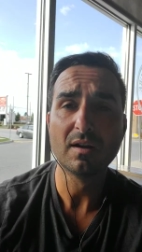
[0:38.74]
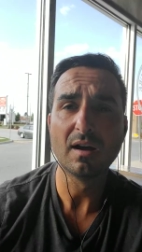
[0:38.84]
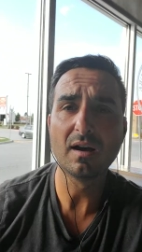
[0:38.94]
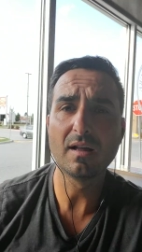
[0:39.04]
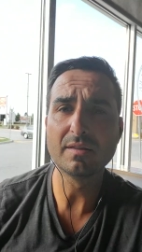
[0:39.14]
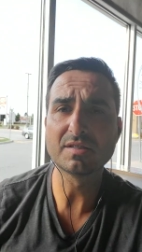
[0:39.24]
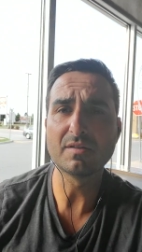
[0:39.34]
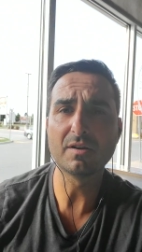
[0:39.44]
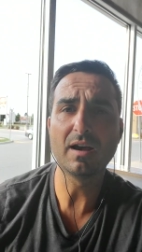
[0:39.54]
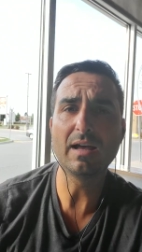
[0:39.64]
this
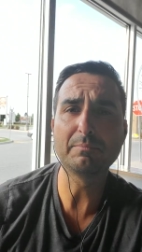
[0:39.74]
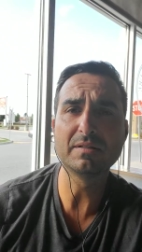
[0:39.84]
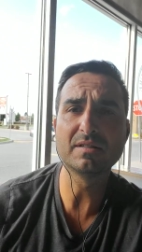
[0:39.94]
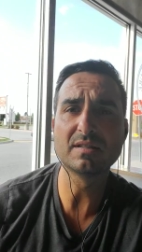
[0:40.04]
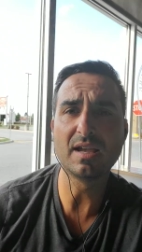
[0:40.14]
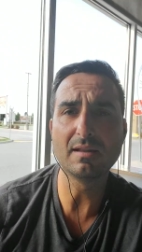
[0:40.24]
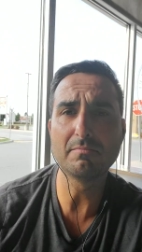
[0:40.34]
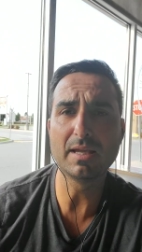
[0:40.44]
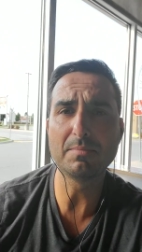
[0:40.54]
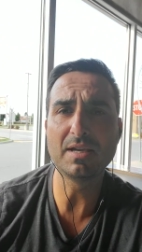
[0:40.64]
ever happens
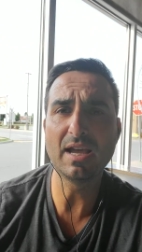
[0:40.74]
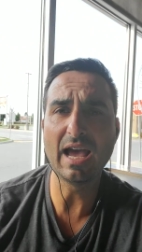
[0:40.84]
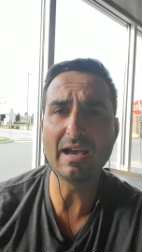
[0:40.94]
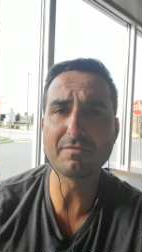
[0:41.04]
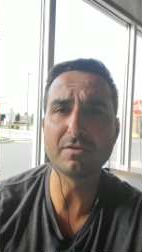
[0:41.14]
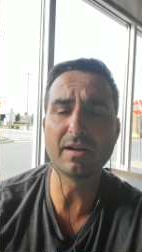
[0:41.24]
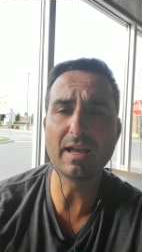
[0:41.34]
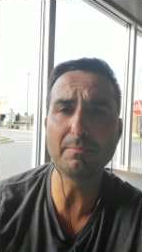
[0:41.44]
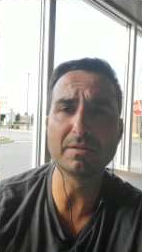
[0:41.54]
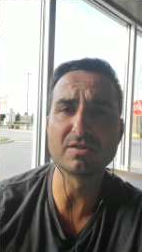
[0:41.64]
and maybe after it
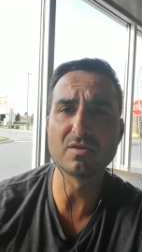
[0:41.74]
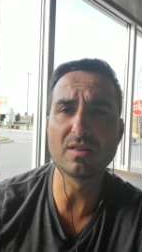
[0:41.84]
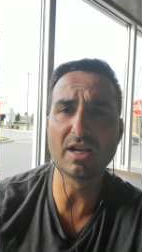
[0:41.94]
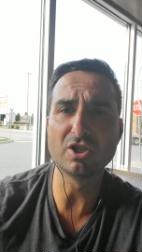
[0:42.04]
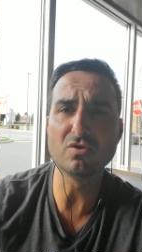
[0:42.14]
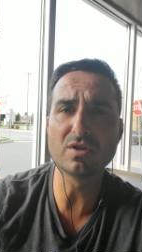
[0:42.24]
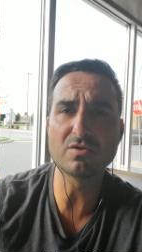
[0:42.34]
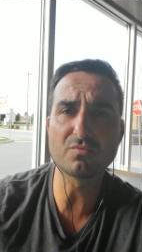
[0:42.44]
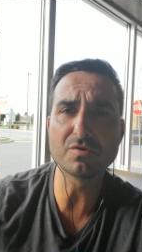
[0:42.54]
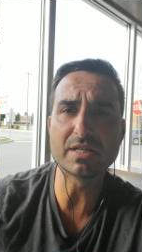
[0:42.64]
happens so that you
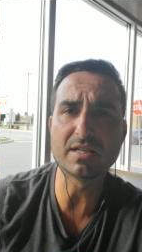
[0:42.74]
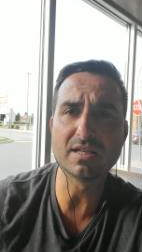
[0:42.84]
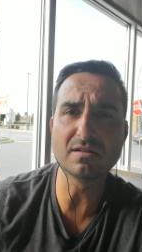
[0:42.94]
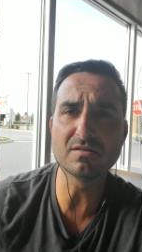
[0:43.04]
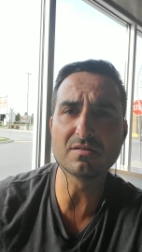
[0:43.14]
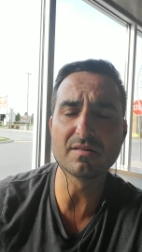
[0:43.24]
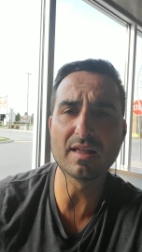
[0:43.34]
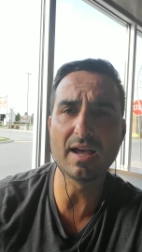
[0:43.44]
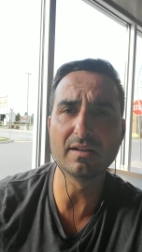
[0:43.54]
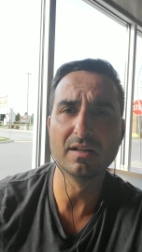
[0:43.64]
can rekindle
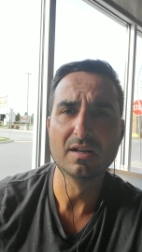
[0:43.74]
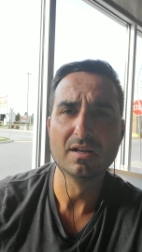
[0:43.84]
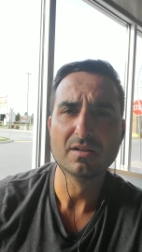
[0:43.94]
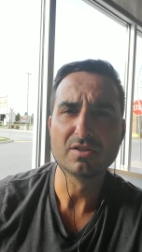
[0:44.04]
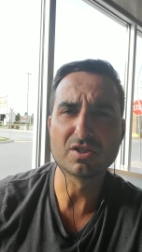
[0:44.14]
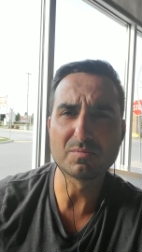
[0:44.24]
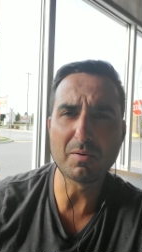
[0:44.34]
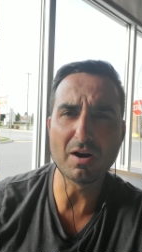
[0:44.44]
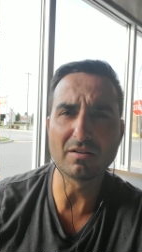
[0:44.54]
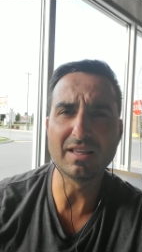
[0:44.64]
that
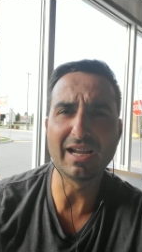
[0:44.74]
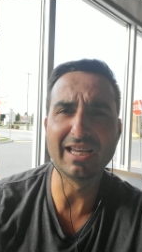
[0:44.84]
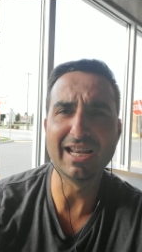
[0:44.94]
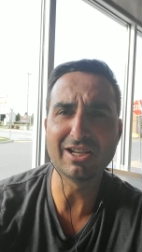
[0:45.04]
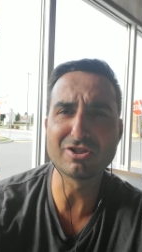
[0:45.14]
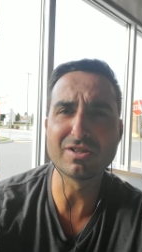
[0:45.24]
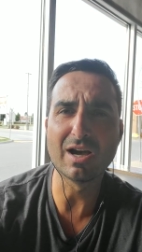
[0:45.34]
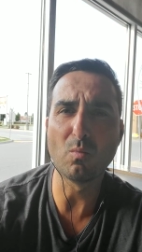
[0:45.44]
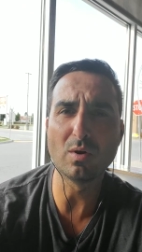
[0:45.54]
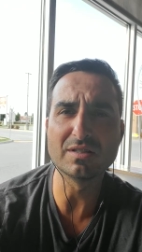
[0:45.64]
spark, that connection
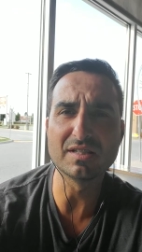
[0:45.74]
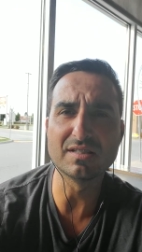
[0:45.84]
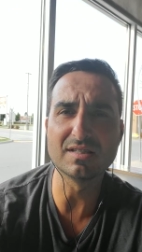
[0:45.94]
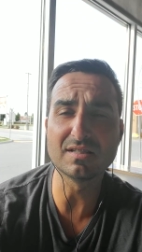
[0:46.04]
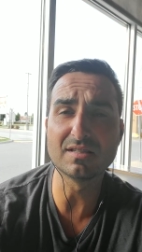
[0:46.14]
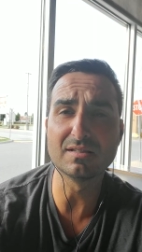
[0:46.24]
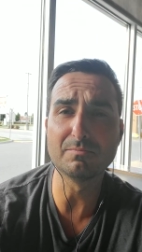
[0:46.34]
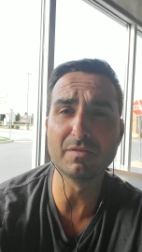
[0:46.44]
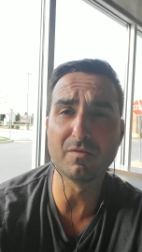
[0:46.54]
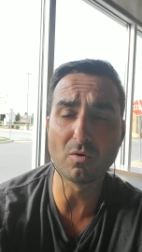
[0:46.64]
that once existed
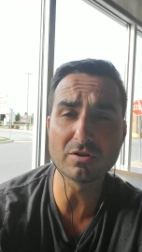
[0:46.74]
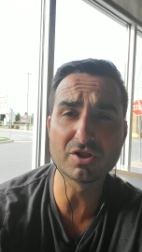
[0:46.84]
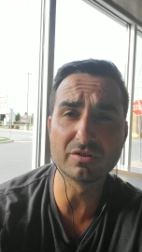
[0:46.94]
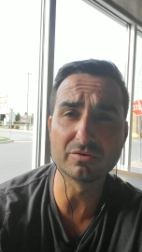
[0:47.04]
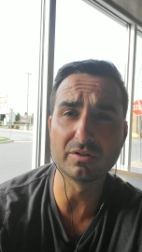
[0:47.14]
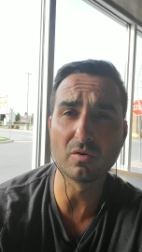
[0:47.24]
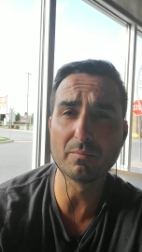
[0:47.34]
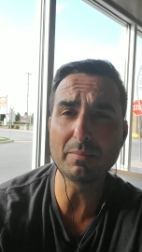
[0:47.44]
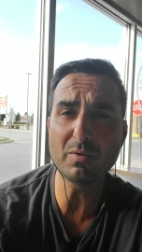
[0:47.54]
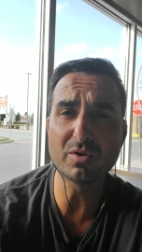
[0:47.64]
before children or
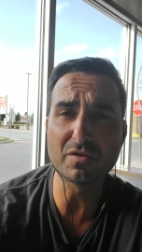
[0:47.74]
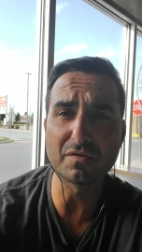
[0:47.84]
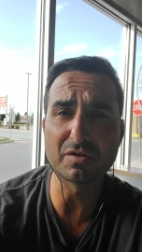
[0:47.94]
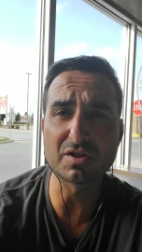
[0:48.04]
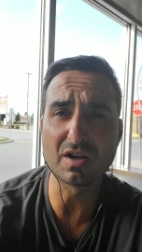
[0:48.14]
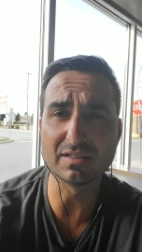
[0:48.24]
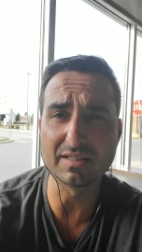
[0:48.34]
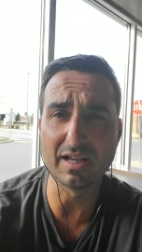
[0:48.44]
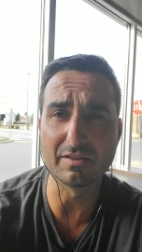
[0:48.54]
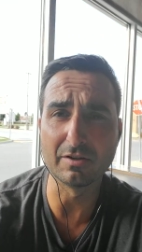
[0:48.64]
maybe when you first got
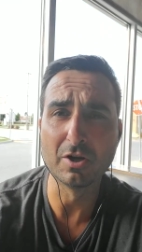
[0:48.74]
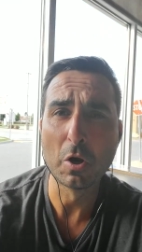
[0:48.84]
together.